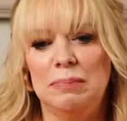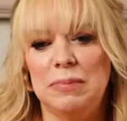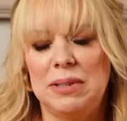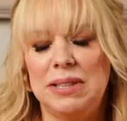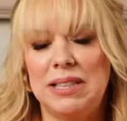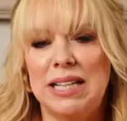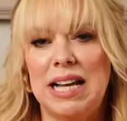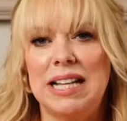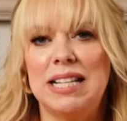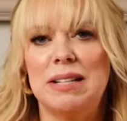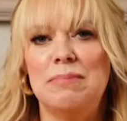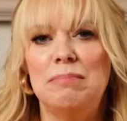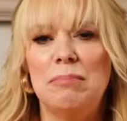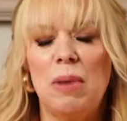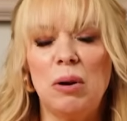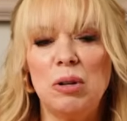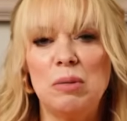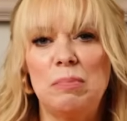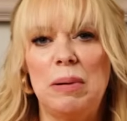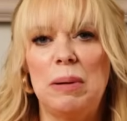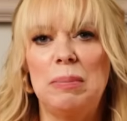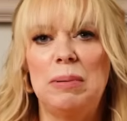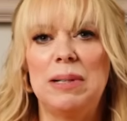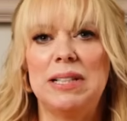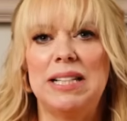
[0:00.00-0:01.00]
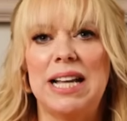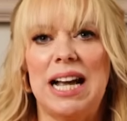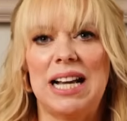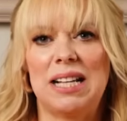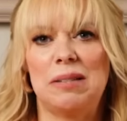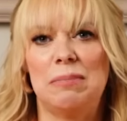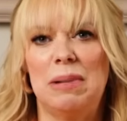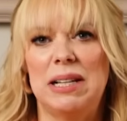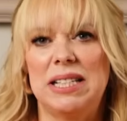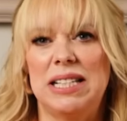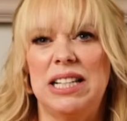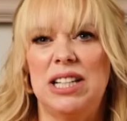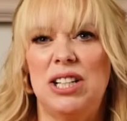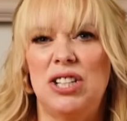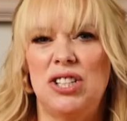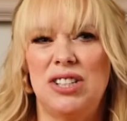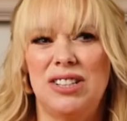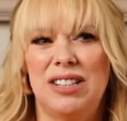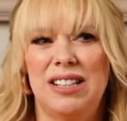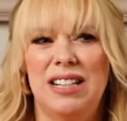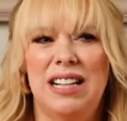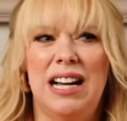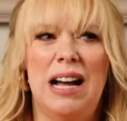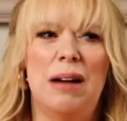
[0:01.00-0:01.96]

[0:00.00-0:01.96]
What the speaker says: sending most people a text message.